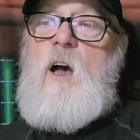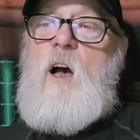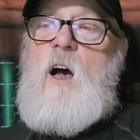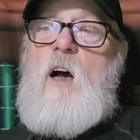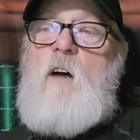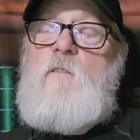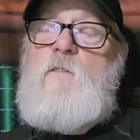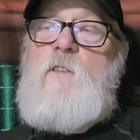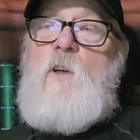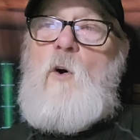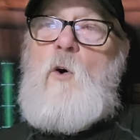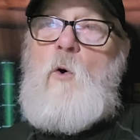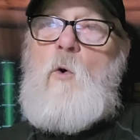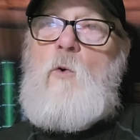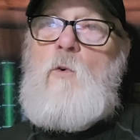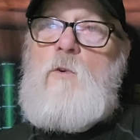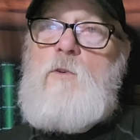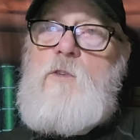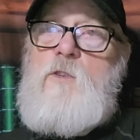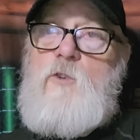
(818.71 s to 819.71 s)
of the
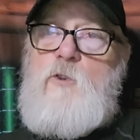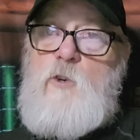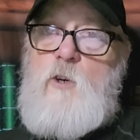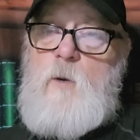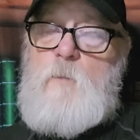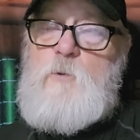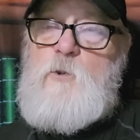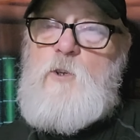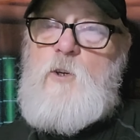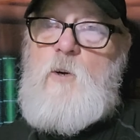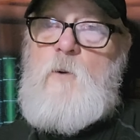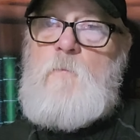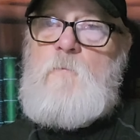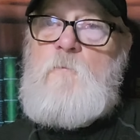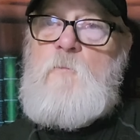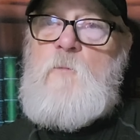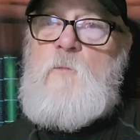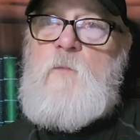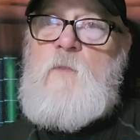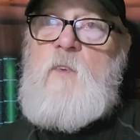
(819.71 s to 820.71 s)
whole Scripture.
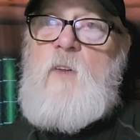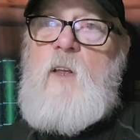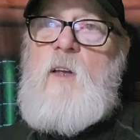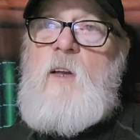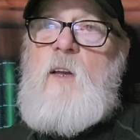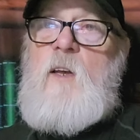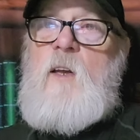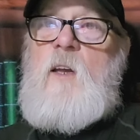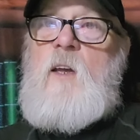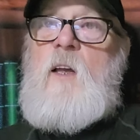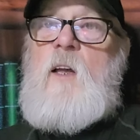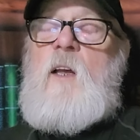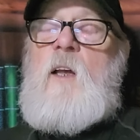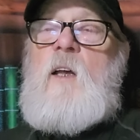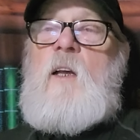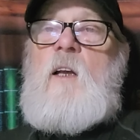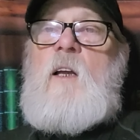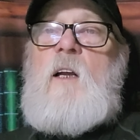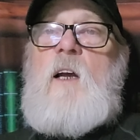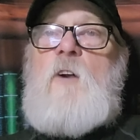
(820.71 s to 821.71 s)

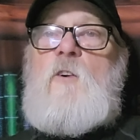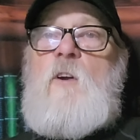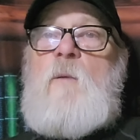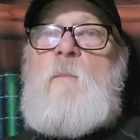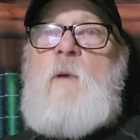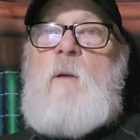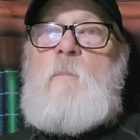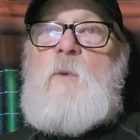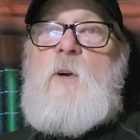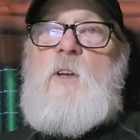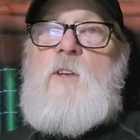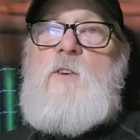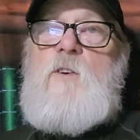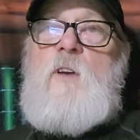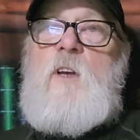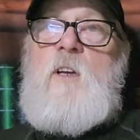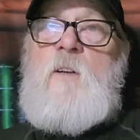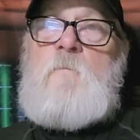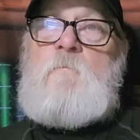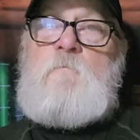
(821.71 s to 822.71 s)
Now remember, you
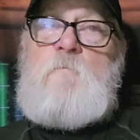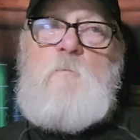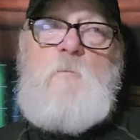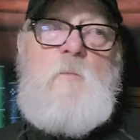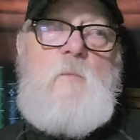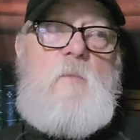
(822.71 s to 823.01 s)
can